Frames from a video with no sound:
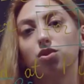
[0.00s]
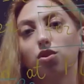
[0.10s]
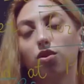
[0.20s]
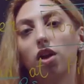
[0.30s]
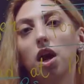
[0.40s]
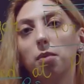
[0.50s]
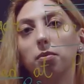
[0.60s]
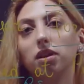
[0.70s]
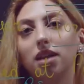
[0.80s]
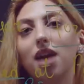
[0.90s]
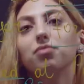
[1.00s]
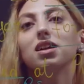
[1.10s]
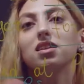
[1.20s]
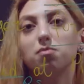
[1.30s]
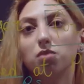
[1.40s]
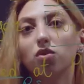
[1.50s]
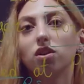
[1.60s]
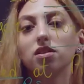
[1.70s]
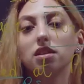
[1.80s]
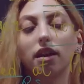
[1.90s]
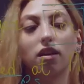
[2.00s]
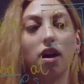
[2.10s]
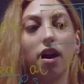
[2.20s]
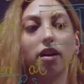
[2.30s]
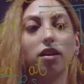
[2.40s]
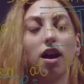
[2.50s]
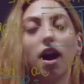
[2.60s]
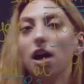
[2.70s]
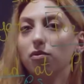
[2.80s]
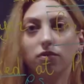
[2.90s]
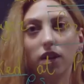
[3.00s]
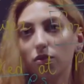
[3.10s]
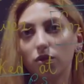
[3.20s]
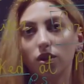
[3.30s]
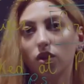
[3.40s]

your life experience. Like I have never